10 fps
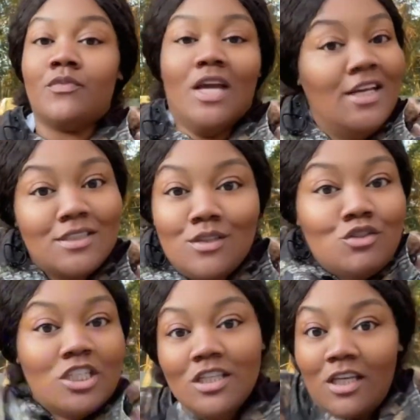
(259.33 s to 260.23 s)
it's a little
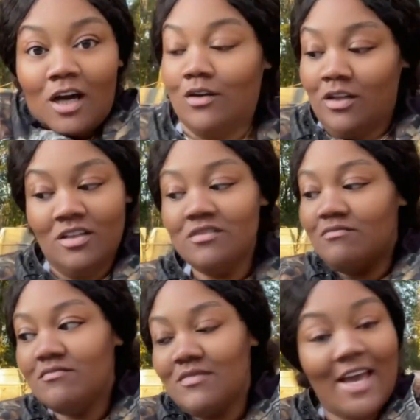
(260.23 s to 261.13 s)
chilly, y'all.
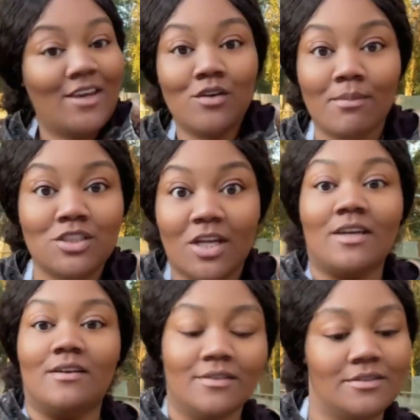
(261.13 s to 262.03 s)
I had to go get my jacket.
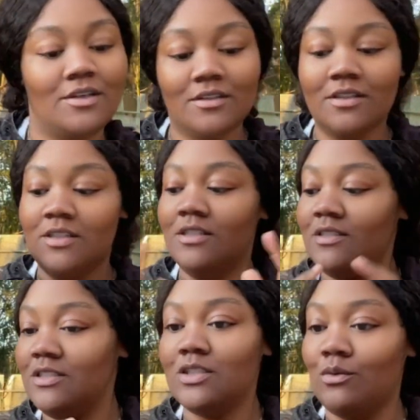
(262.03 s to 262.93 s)

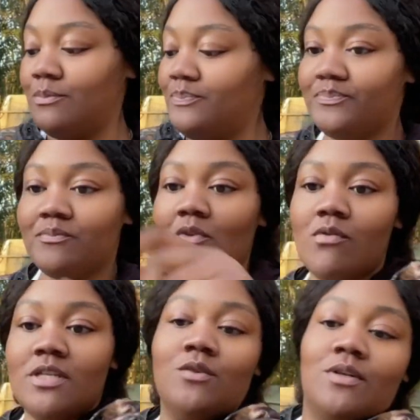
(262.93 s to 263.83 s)
So, what was I doing?